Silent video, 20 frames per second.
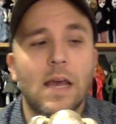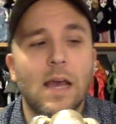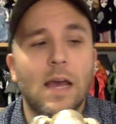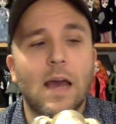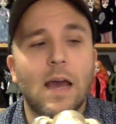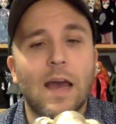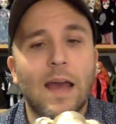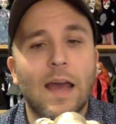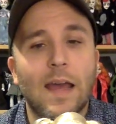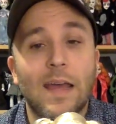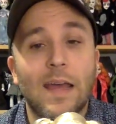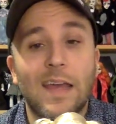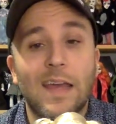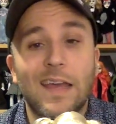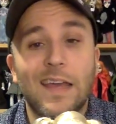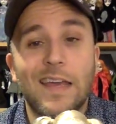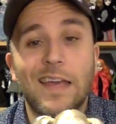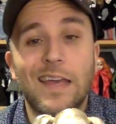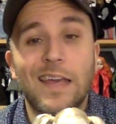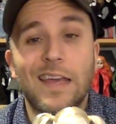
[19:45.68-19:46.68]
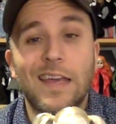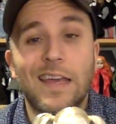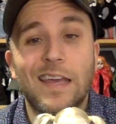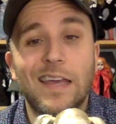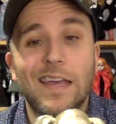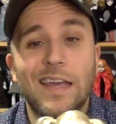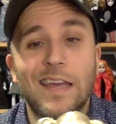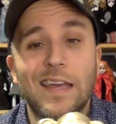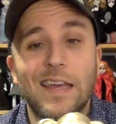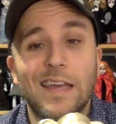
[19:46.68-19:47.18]

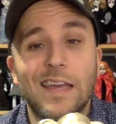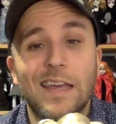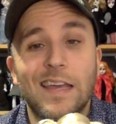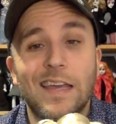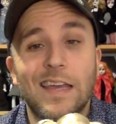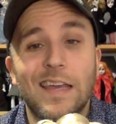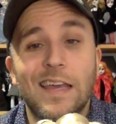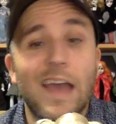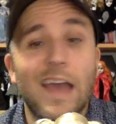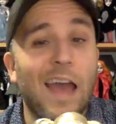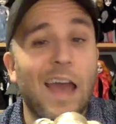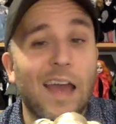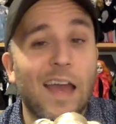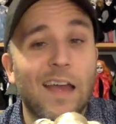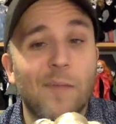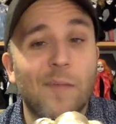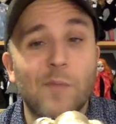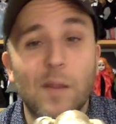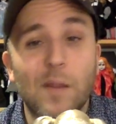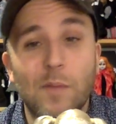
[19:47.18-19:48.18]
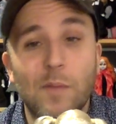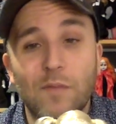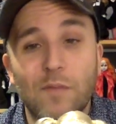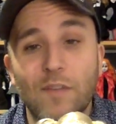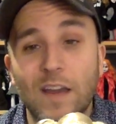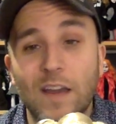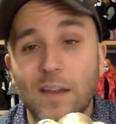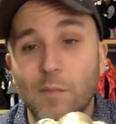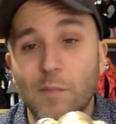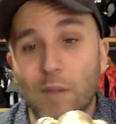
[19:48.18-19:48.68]
Yeah, I'm not a big
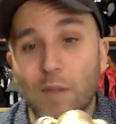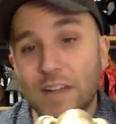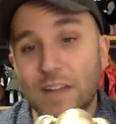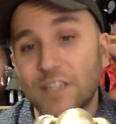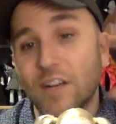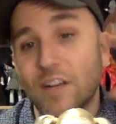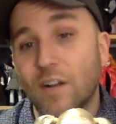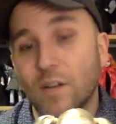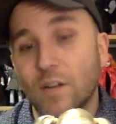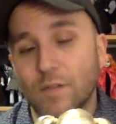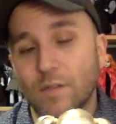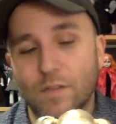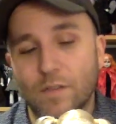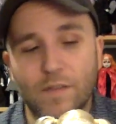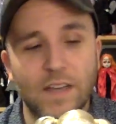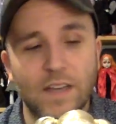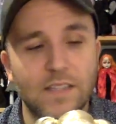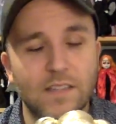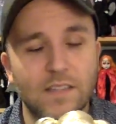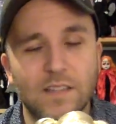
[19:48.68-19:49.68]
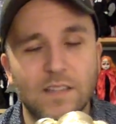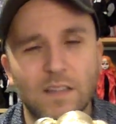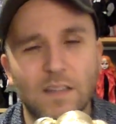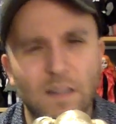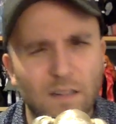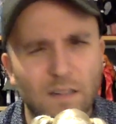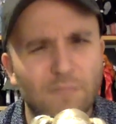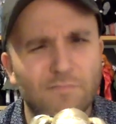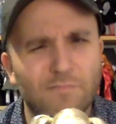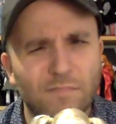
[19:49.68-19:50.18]
fan of the branching all over the face. It's a
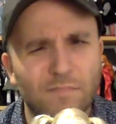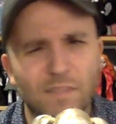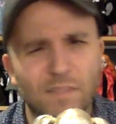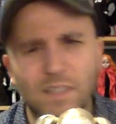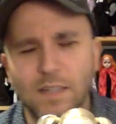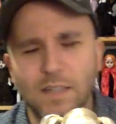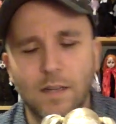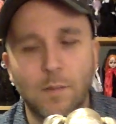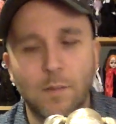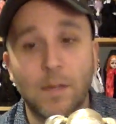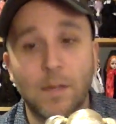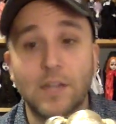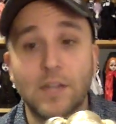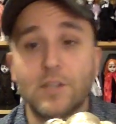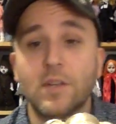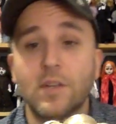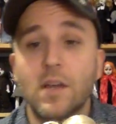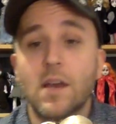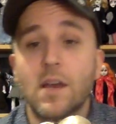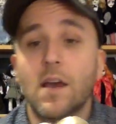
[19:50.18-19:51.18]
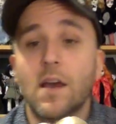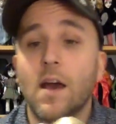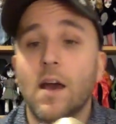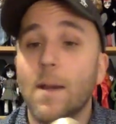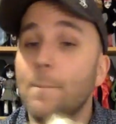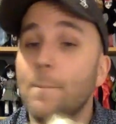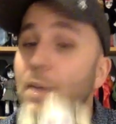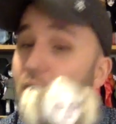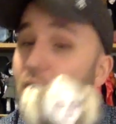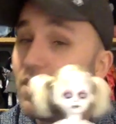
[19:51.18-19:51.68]
little much.
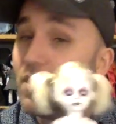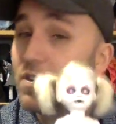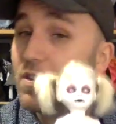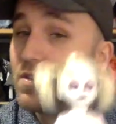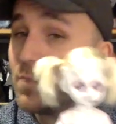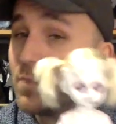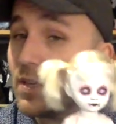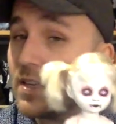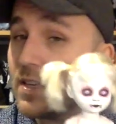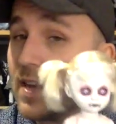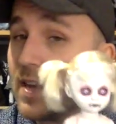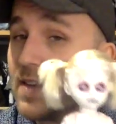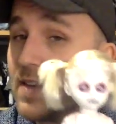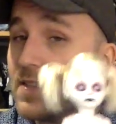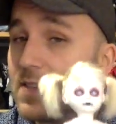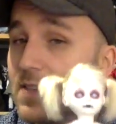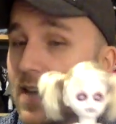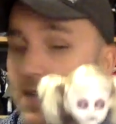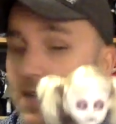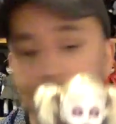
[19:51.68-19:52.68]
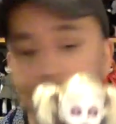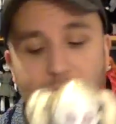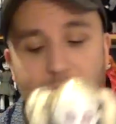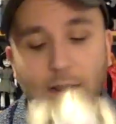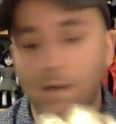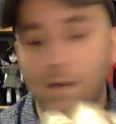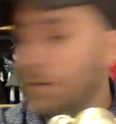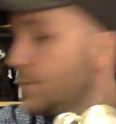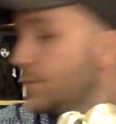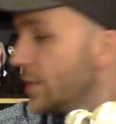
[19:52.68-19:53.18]
But hers really nice and
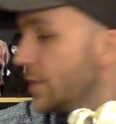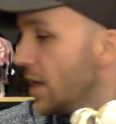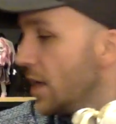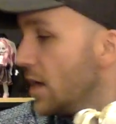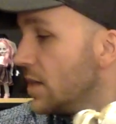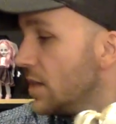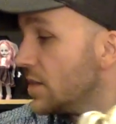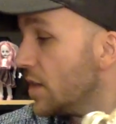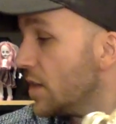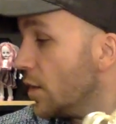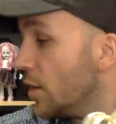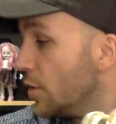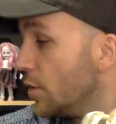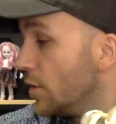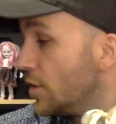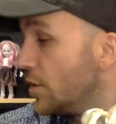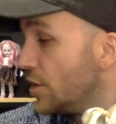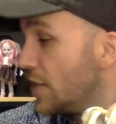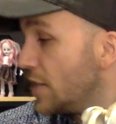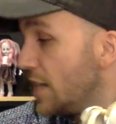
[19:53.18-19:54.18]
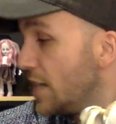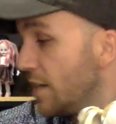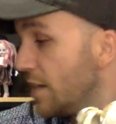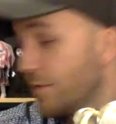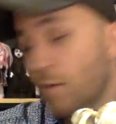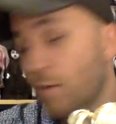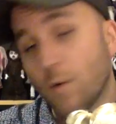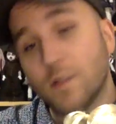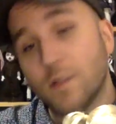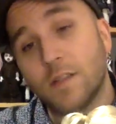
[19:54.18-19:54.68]
subtle. So she, of
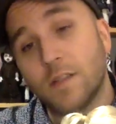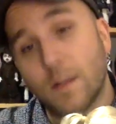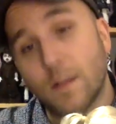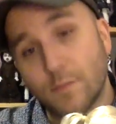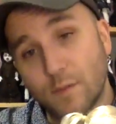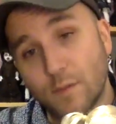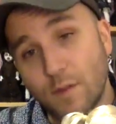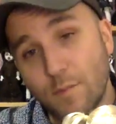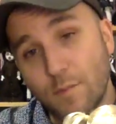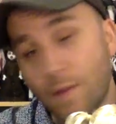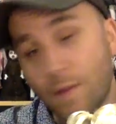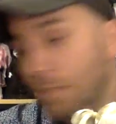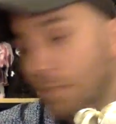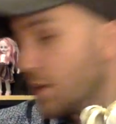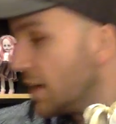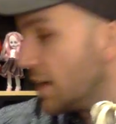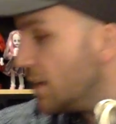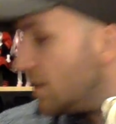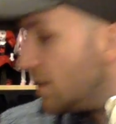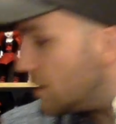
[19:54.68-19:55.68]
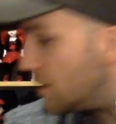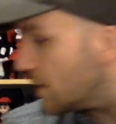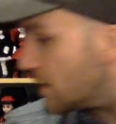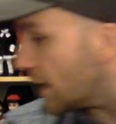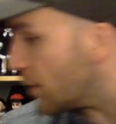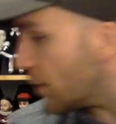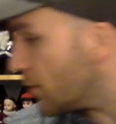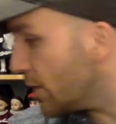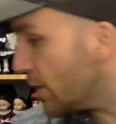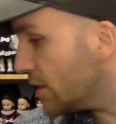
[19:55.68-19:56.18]
course, comes with her pumpkin,
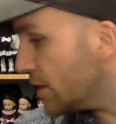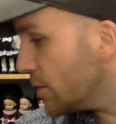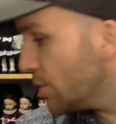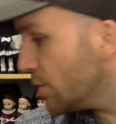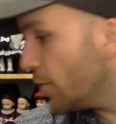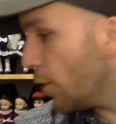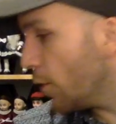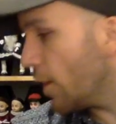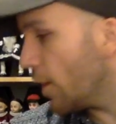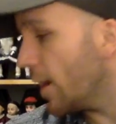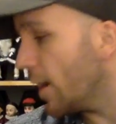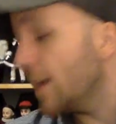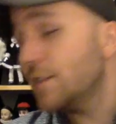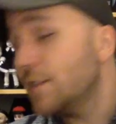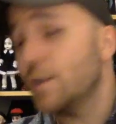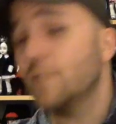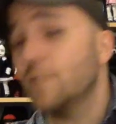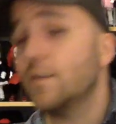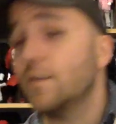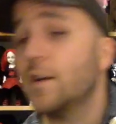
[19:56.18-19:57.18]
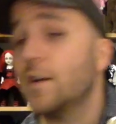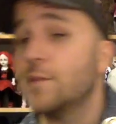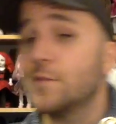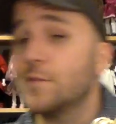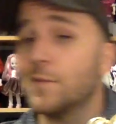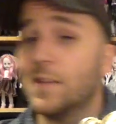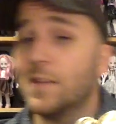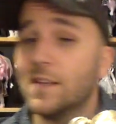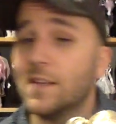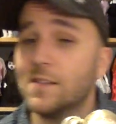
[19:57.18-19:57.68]
like we mentioned before, and she also
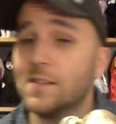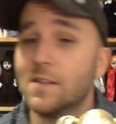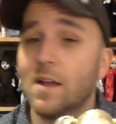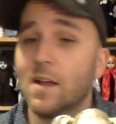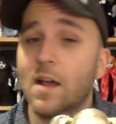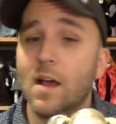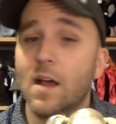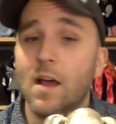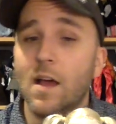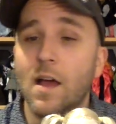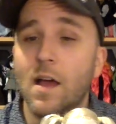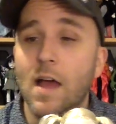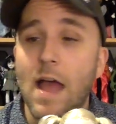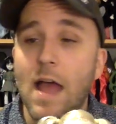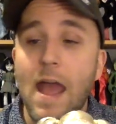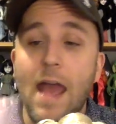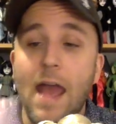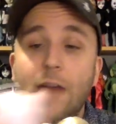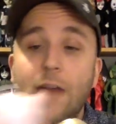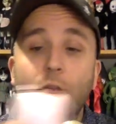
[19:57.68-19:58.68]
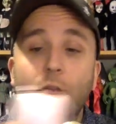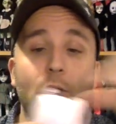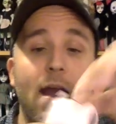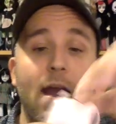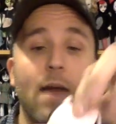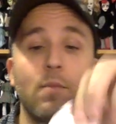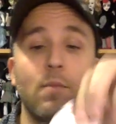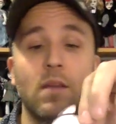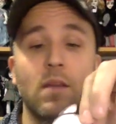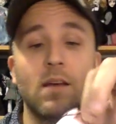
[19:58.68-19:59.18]
comes with this
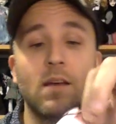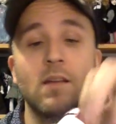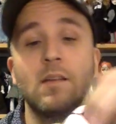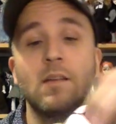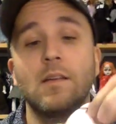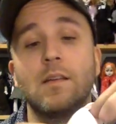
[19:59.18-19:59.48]
Adorabla